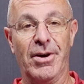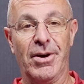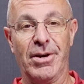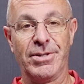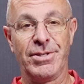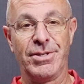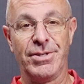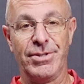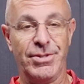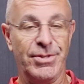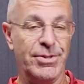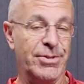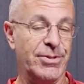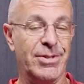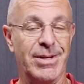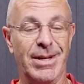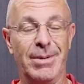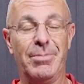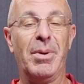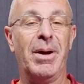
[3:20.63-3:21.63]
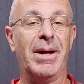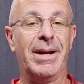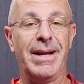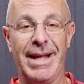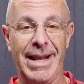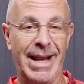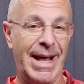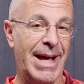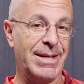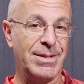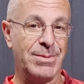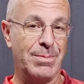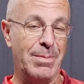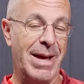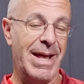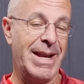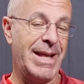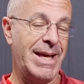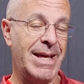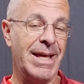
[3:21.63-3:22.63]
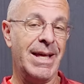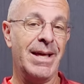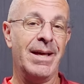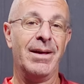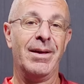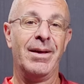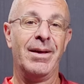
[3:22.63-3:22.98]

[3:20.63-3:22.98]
archers using, but it has many